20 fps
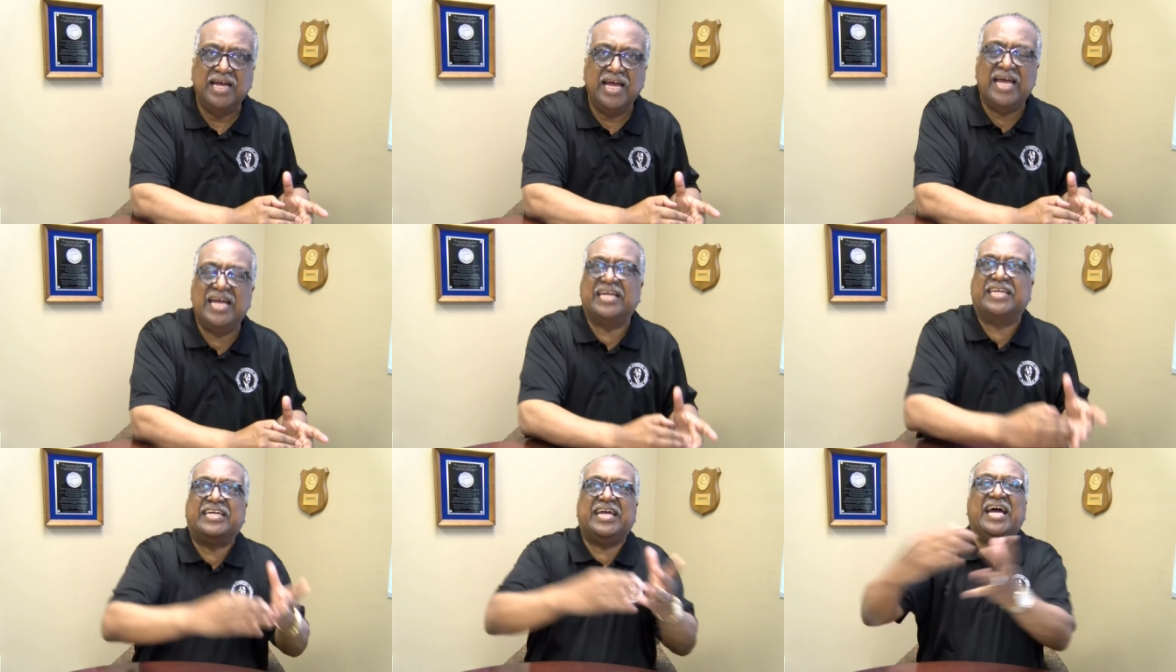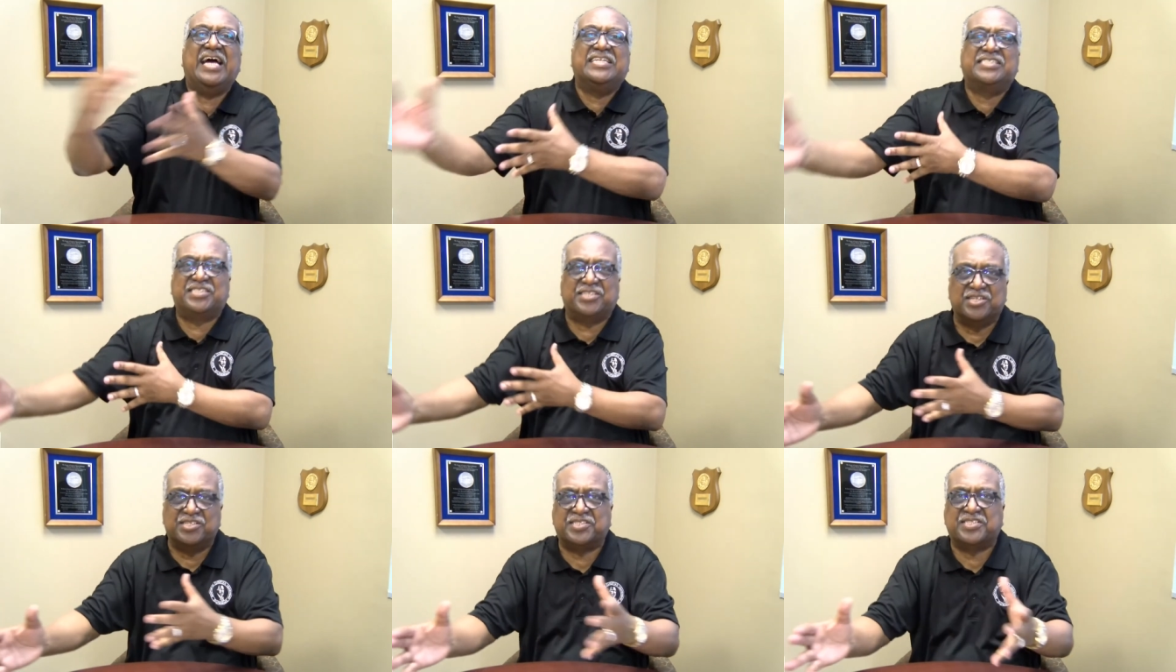and
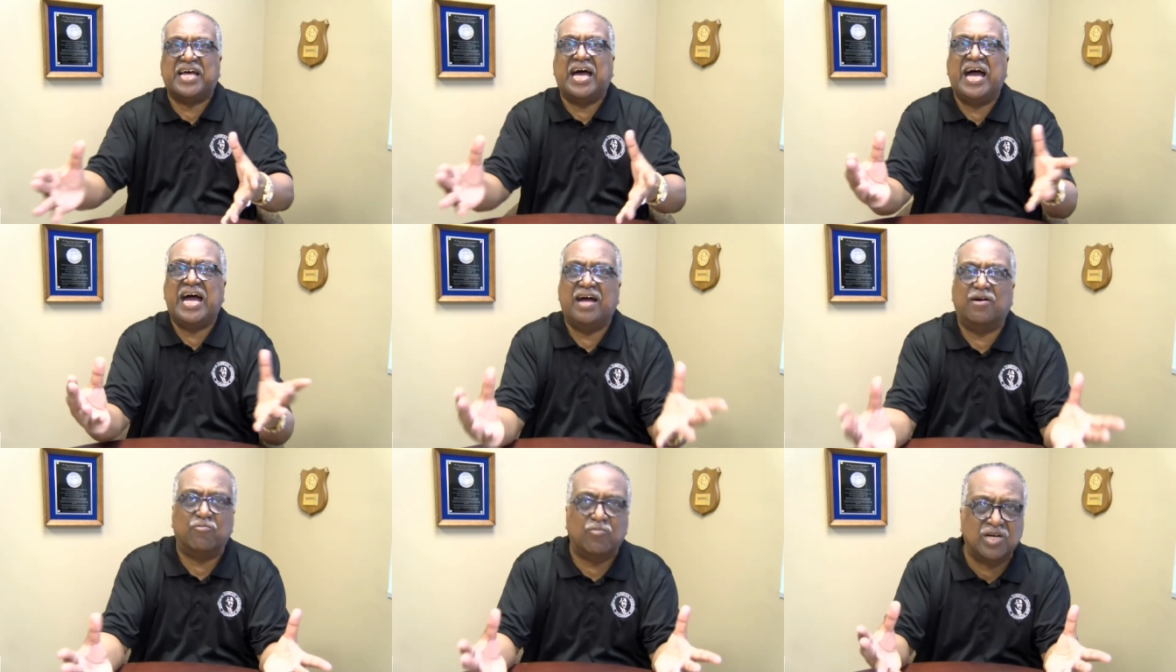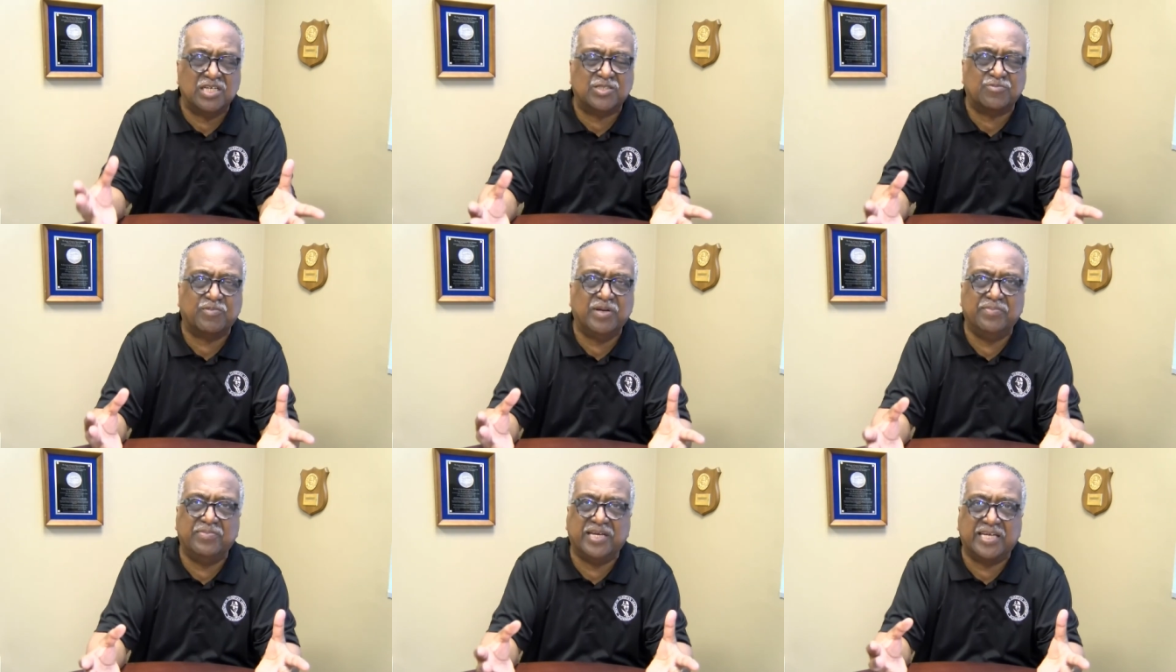cast aside
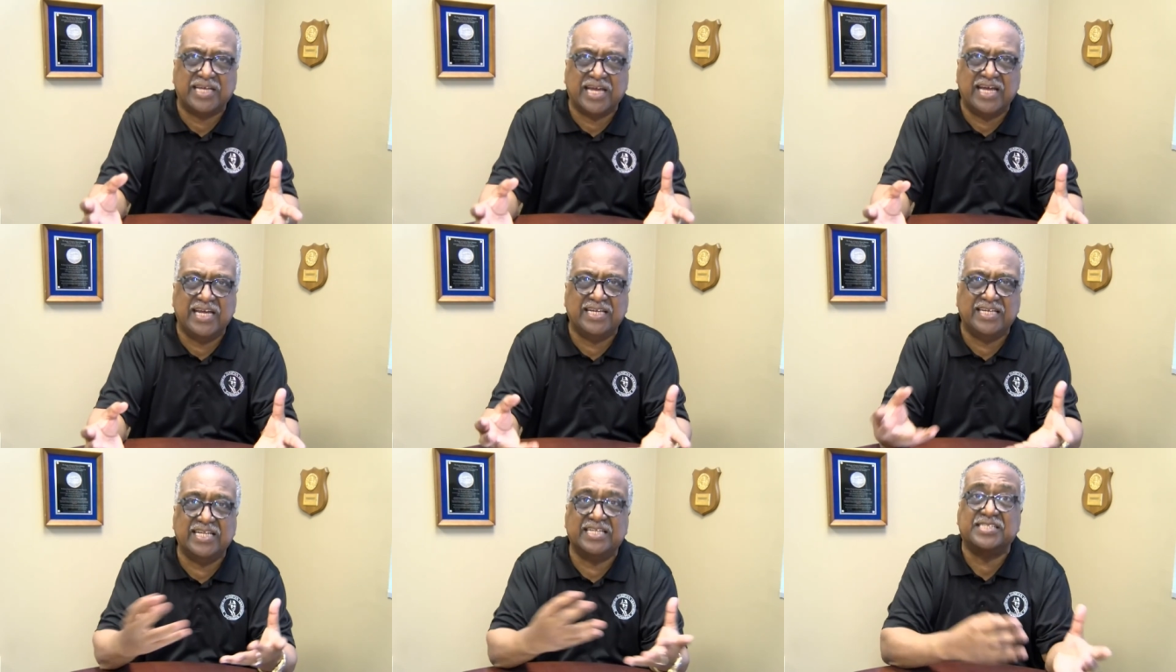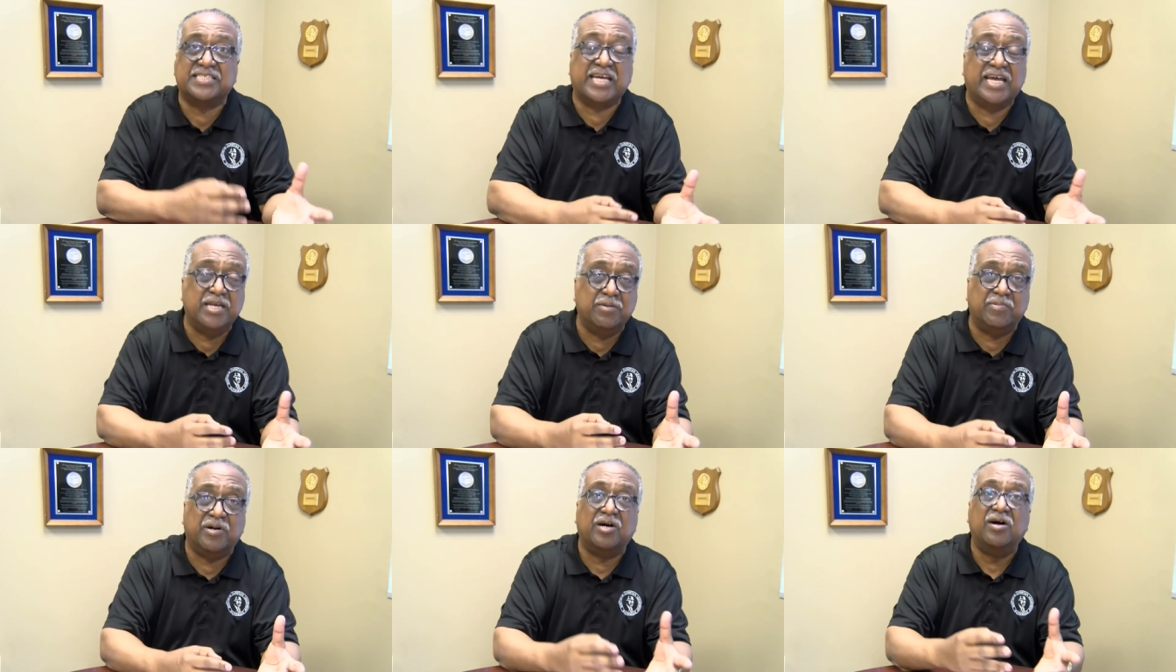once we became
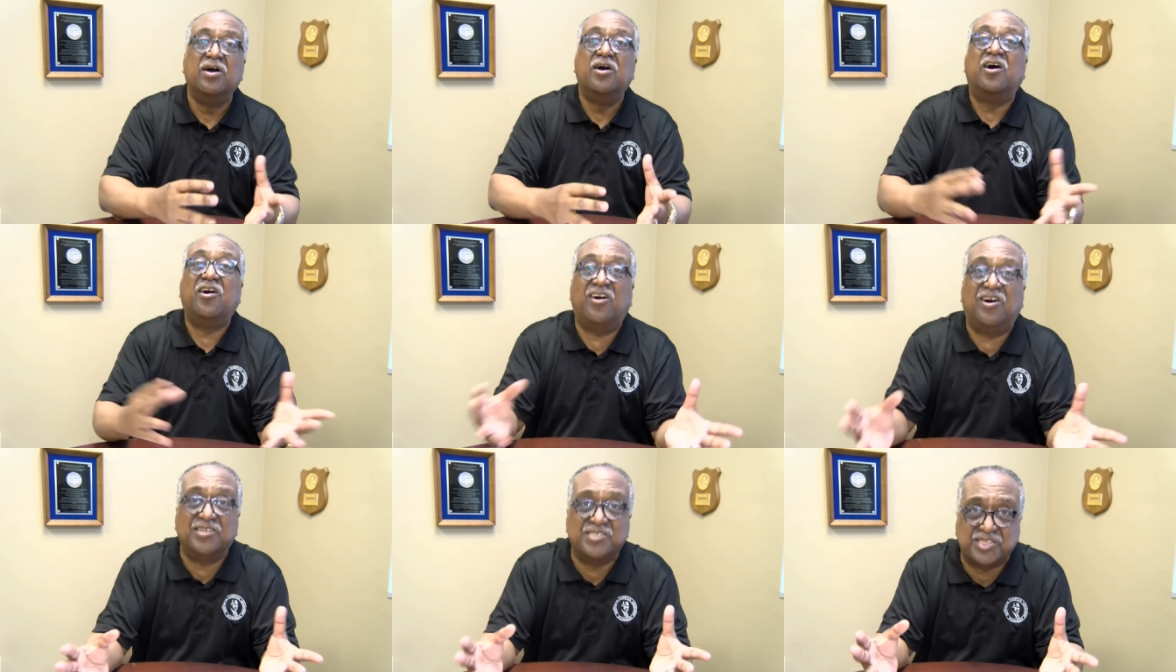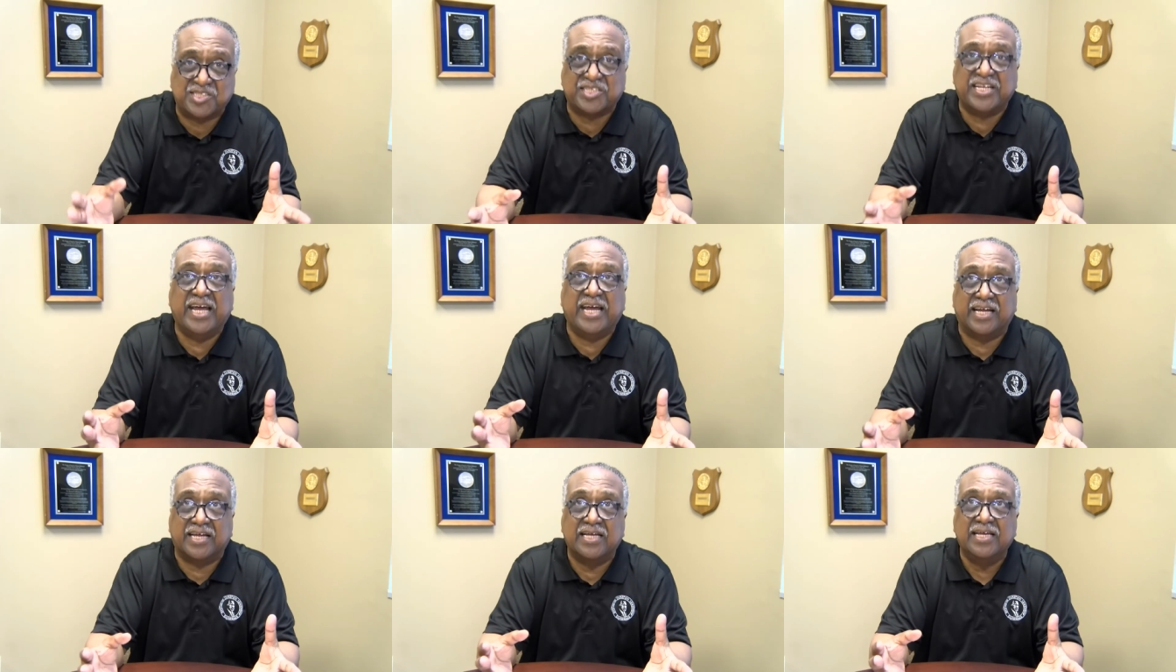disabled or
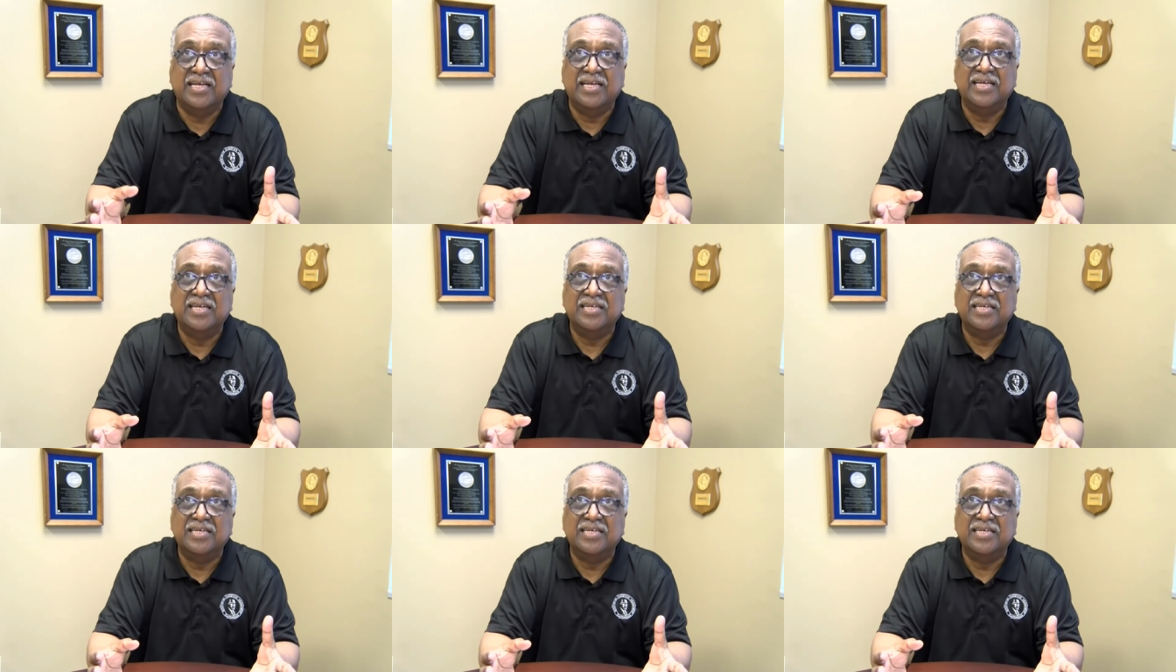sick.